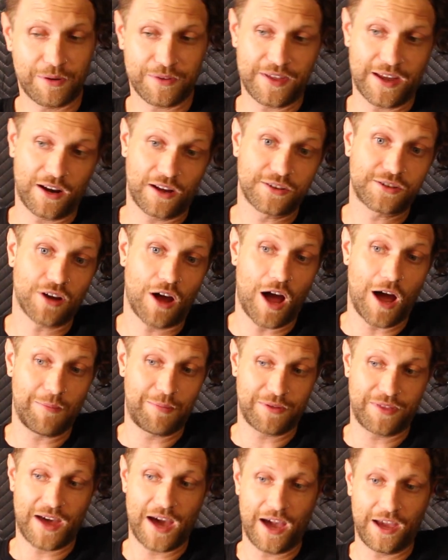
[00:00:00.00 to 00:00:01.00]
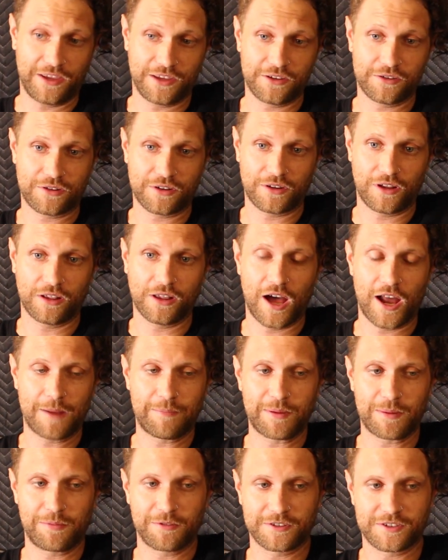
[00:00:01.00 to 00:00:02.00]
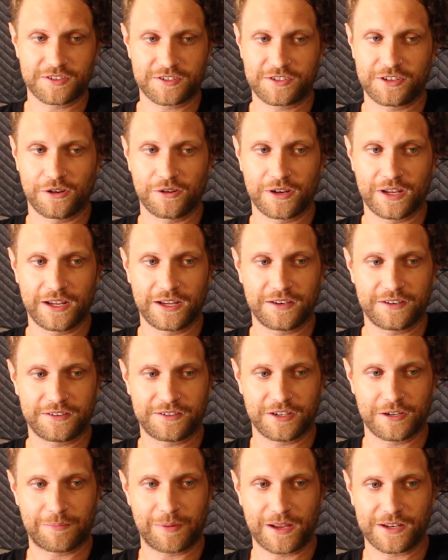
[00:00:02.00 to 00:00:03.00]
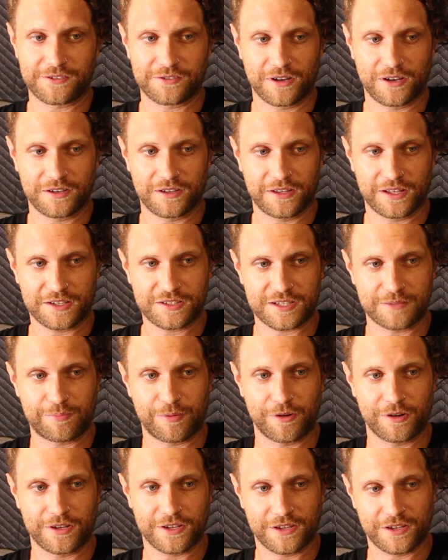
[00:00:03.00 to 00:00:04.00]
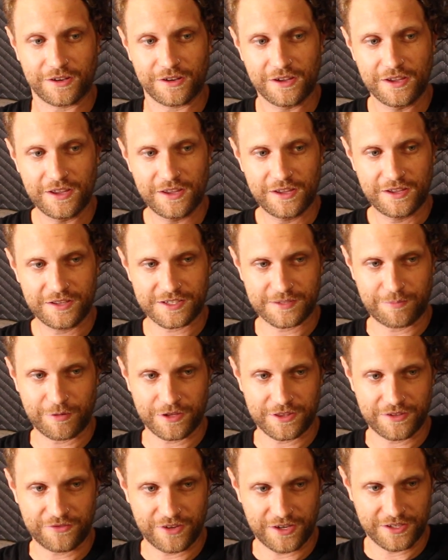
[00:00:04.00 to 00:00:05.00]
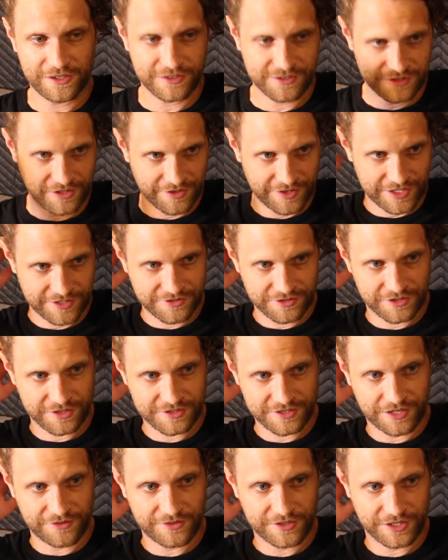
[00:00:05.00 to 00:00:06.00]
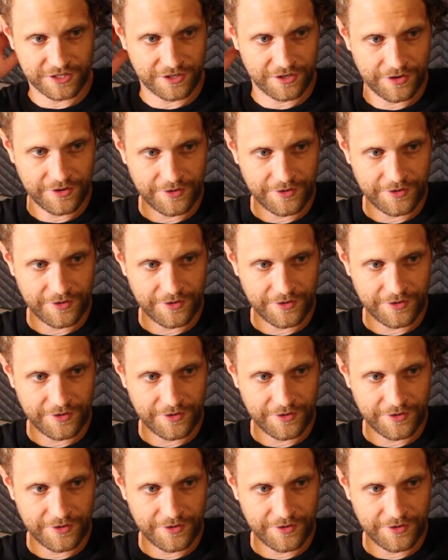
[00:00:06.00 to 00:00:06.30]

But then on top of that, a lot of people just donate to your Patreon to like support you and support the videos and all that sort of stuff too.